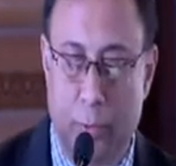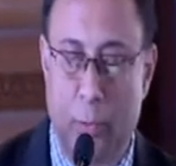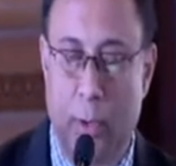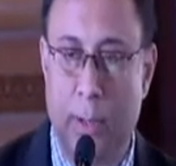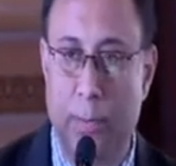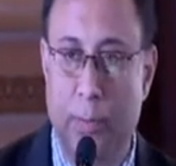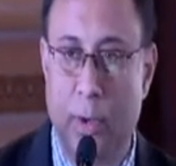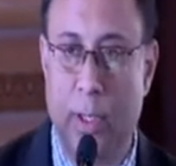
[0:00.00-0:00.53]

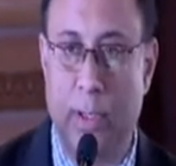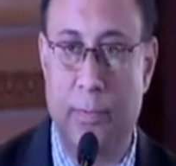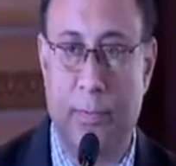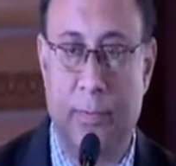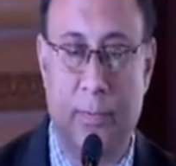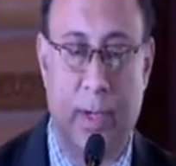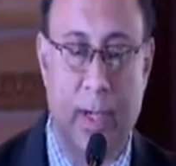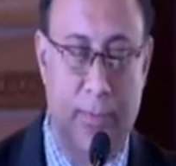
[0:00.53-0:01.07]

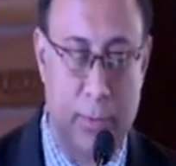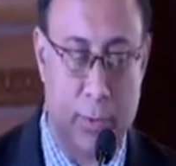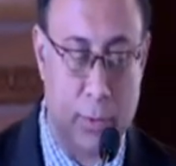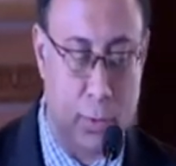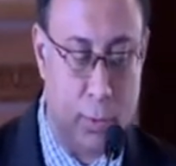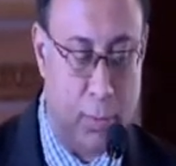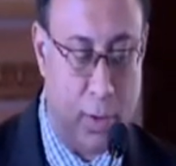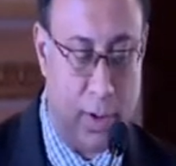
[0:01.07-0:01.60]
1.5 to
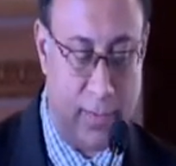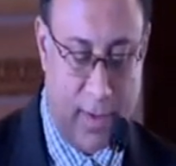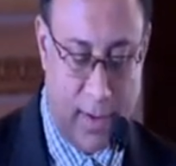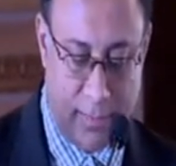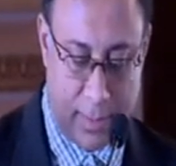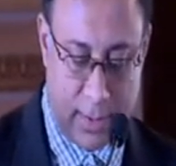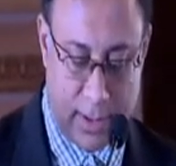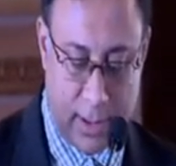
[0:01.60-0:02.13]

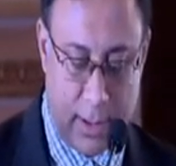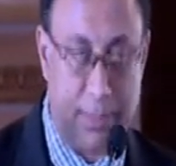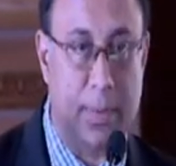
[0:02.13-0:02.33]
2.5%